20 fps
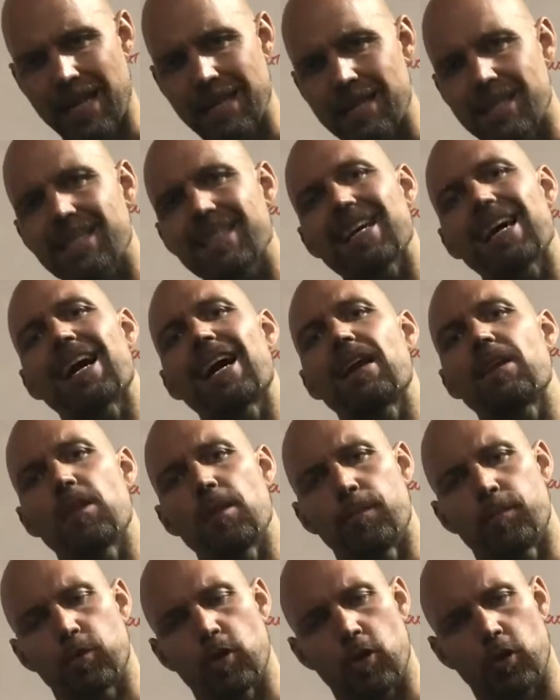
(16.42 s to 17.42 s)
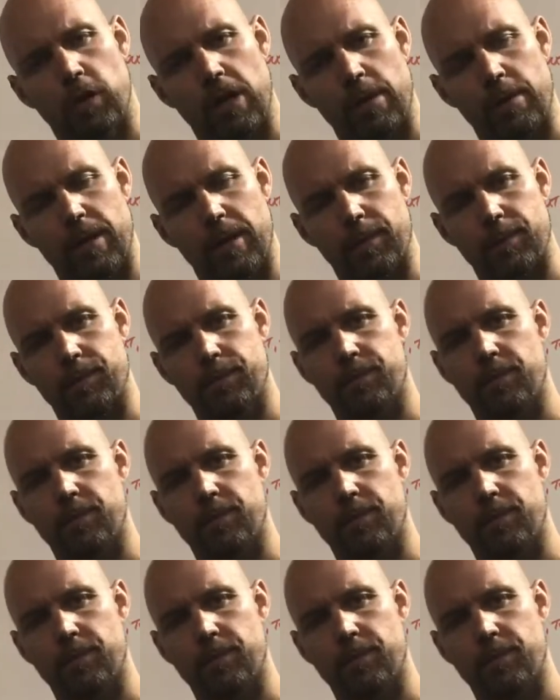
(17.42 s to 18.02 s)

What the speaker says: inside the programming.